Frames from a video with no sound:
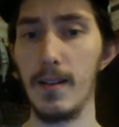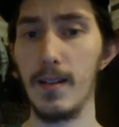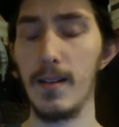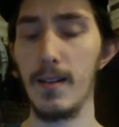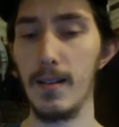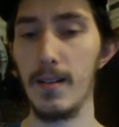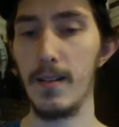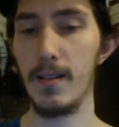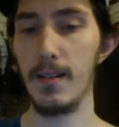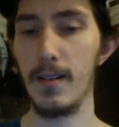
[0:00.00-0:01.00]

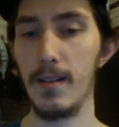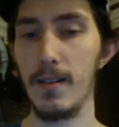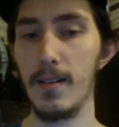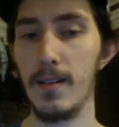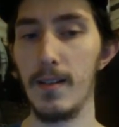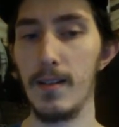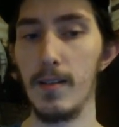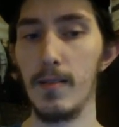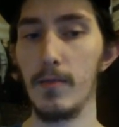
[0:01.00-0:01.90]
(no one is talking)